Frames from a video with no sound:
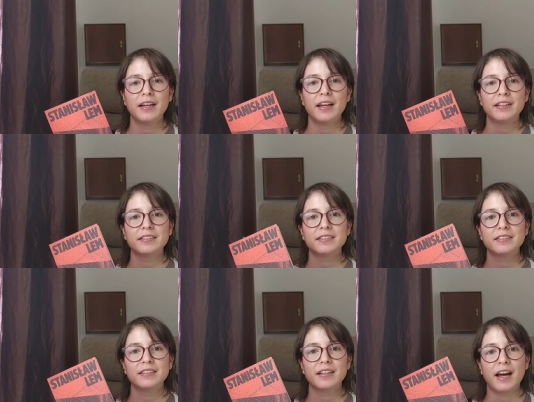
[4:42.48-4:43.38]

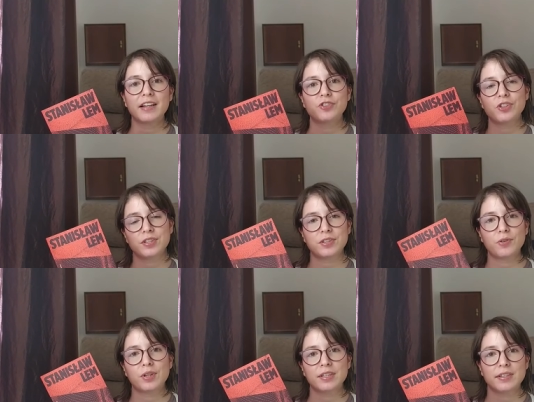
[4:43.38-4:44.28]
and I just
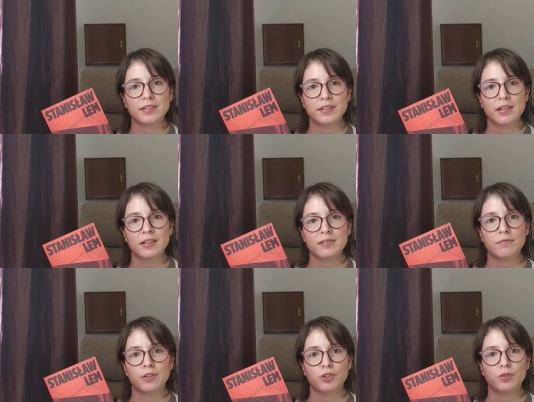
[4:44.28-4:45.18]
know this is a science
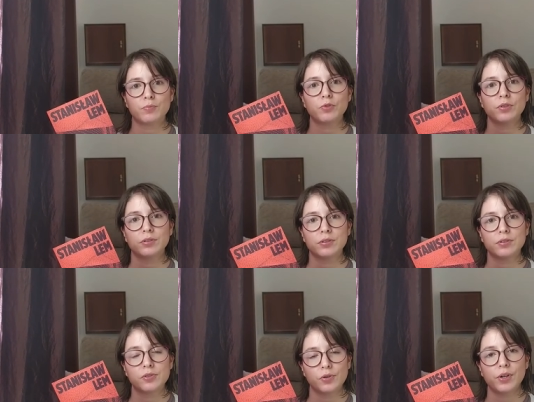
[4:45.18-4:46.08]
fiction uh,
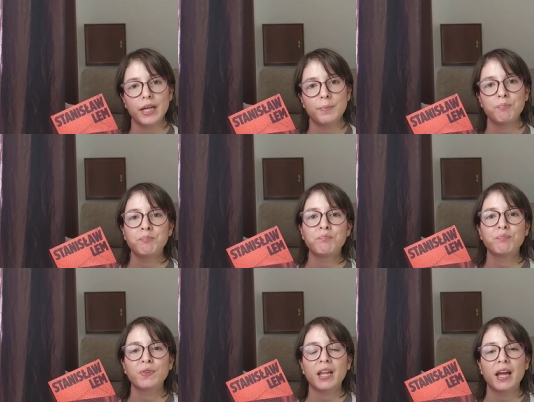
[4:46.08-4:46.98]
story,
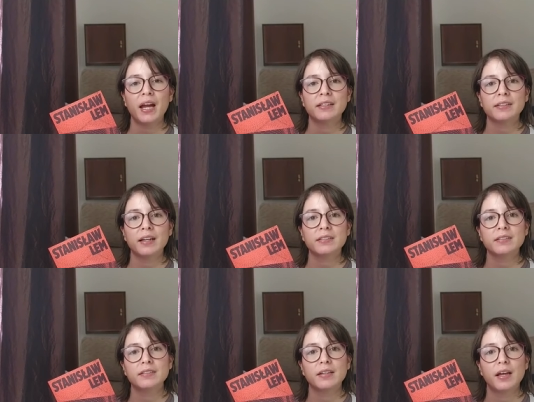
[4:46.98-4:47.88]
and that
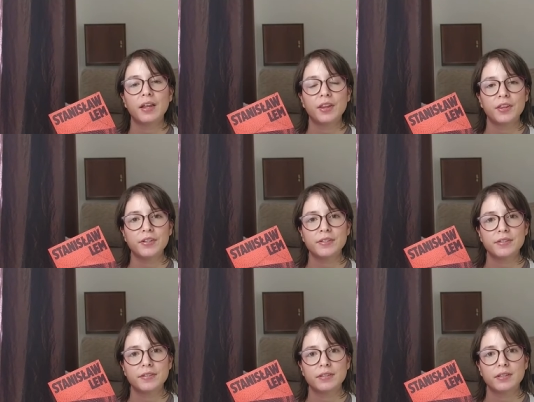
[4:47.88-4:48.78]

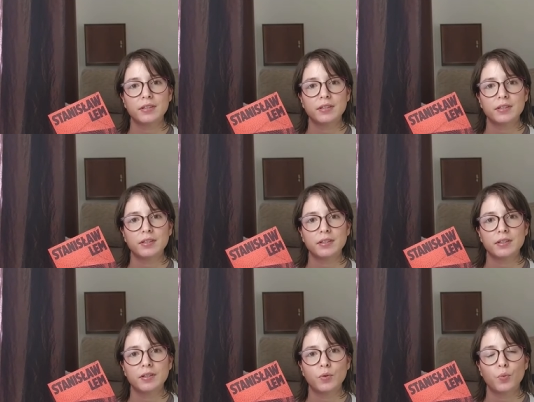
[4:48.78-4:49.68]
this uh,
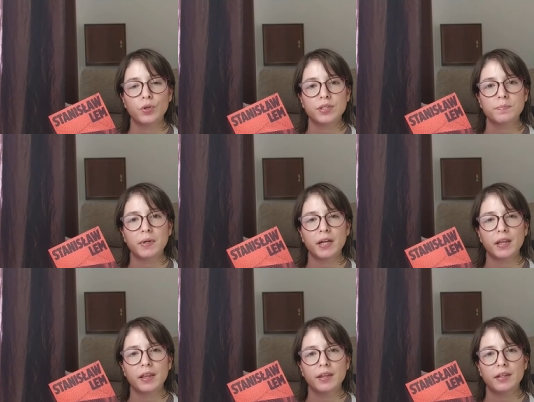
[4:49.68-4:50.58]
was
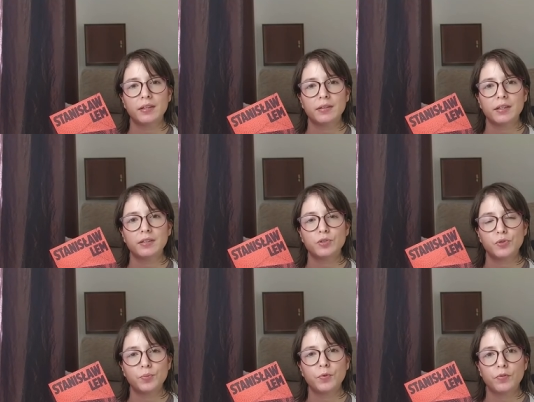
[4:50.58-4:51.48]
made in
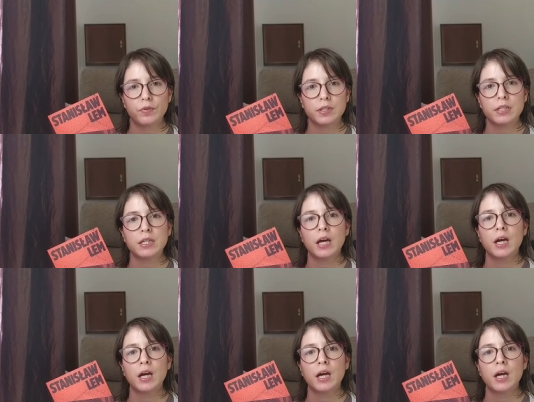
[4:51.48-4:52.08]
two movies.